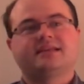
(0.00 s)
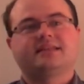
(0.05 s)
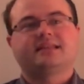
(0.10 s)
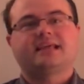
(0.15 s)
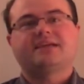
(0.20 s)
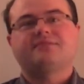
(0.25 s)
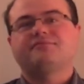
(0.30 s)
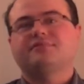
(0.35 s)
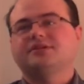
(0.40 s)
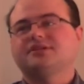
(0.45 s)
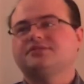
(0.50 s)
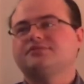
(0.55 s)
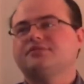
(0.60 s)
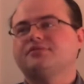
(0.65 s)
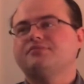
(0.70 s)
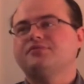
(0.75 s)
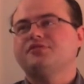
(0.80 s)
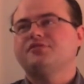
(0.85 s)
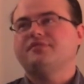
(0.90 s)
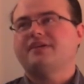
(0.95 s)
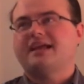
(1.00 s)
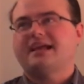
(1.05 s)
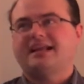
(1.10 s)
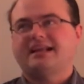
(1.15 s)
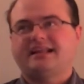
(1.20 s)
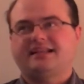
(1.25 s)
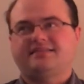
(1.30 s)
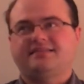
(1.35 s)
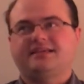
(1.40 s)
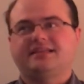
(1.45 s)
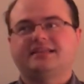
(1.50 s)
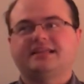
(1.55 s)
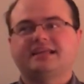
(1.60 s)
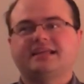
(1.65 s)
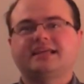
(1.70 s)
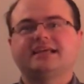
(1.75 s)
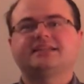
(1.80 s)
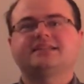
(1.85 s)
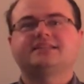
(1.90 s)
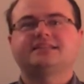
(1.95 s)
They want to remove anything
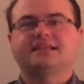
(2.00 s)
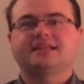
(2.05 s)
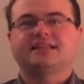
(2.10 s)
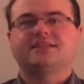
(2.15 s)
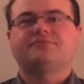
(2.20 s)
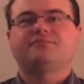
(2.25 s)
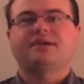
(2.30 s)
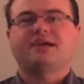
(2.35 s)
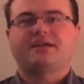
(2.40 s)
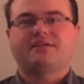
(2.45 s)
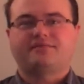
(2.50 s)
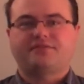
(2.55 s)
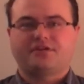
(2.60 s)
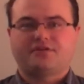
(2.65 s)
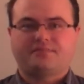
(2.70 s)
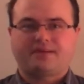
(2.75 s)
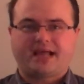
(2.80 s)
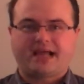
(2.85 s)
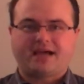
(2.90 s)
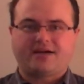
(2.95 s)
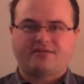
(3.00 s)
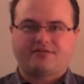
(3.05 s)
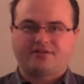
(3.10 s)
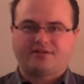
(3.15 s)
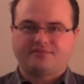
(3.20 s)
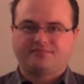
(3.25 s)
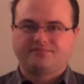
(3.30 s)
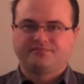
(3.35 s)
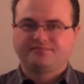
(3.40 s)
that gets in the way of their power.